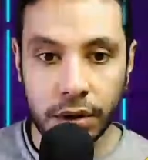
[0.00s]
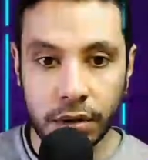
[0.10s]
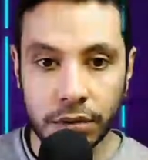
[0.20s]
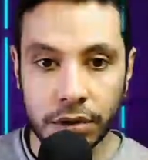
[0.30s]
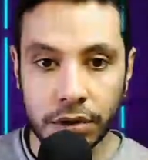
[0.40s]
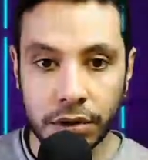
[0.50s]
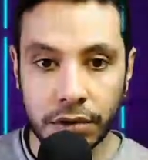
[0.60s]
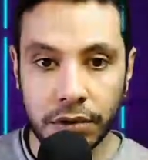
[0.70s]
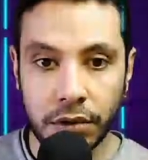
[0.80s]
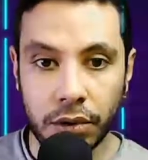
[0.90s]
reserve,
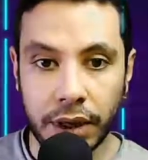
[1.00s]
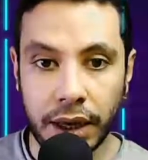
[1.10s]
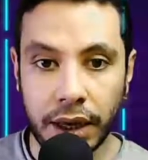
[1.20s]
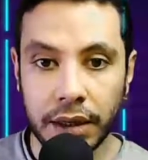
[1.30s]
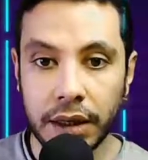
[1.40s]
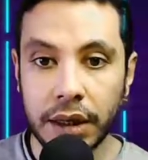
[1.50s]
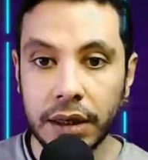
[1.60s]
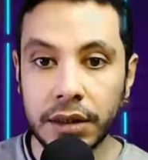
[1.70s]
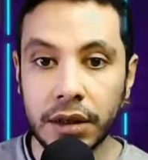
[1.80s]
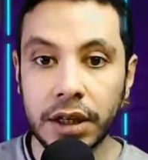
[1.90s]
okay,
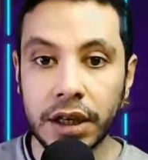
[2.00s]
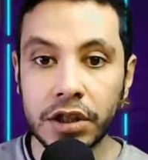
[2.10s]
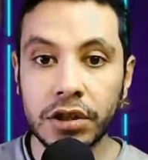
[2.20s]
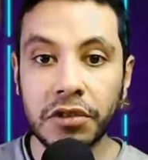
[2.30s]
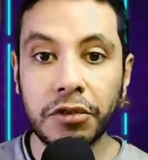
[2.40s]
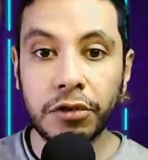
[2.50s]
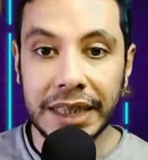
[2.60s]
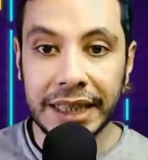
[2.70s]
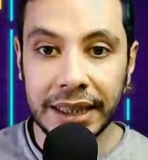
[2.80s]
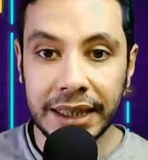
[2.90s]
there is
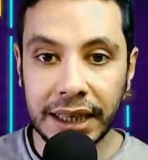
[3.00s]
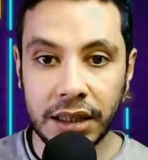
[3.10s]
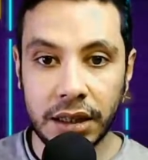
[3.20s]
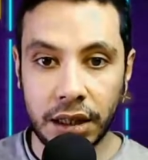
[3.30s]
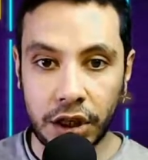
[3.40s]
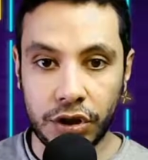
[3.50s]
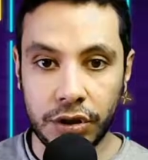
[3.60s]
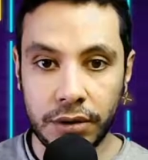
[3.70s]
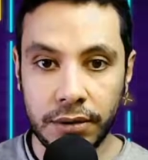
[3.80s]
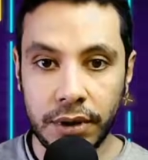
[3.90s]
free cancellation